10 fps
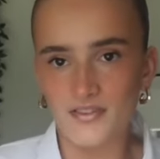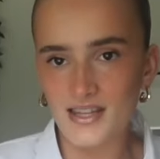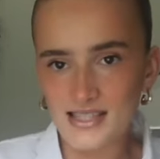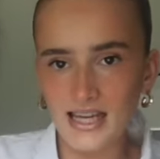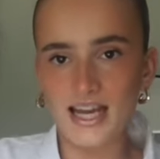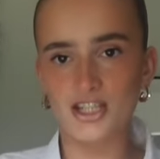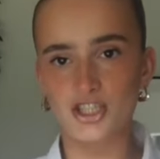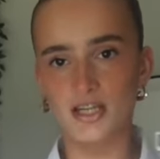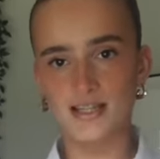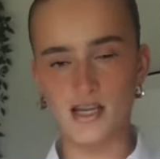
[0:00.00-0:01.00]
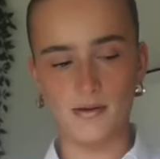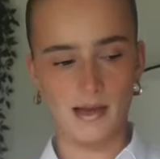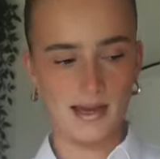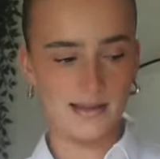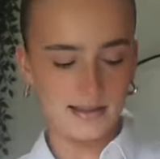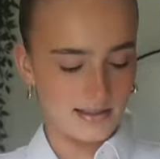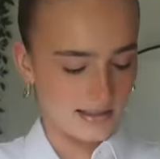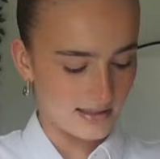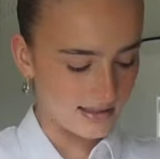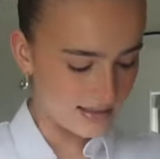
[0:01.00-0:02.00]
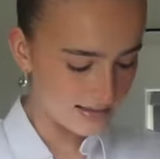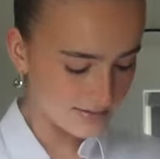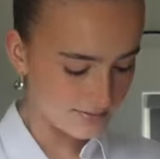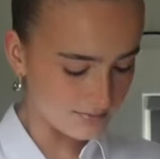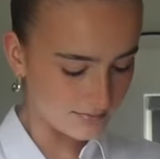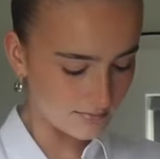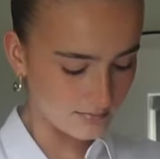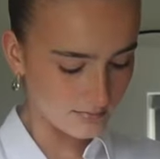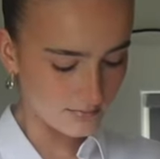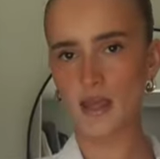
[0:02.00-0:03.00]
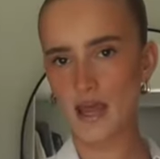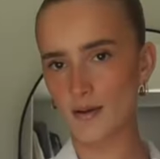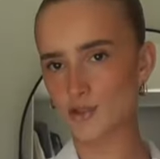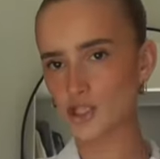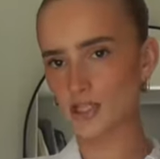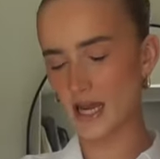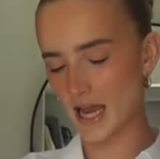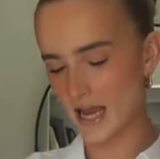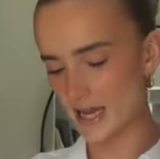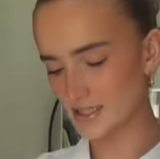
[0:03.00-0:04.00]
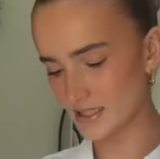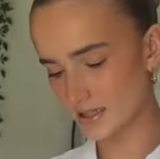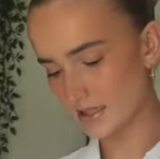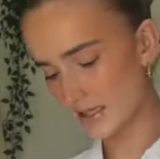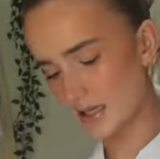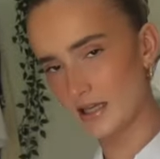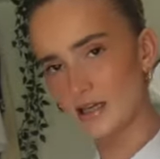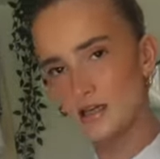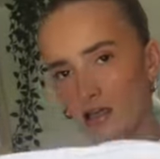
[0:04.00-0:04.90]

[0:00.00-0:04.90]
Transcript: for this occasion it's okay. Then I'm just going to add the